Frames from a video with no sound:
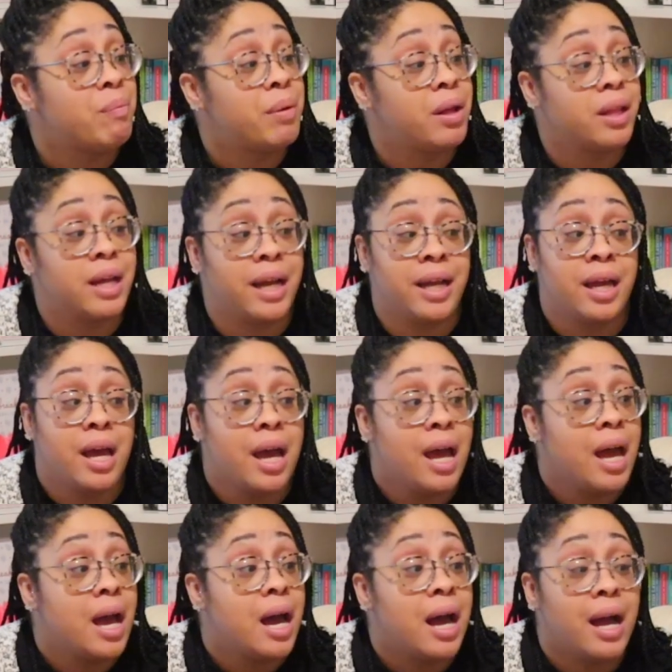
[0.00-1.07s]
but like,
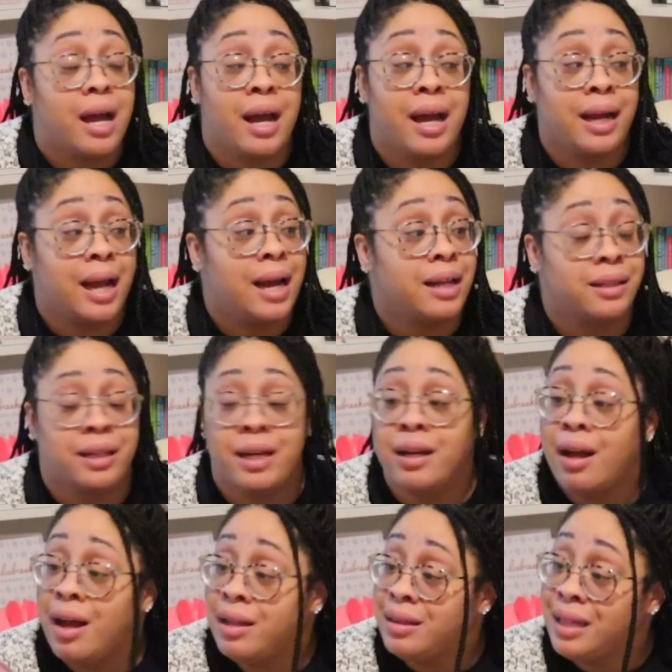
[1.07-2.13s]
I gotta
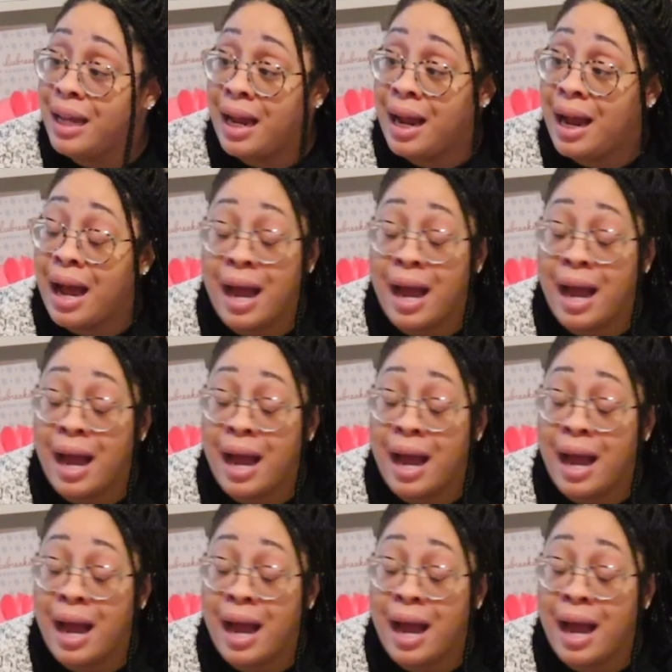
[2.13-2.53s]
think on that.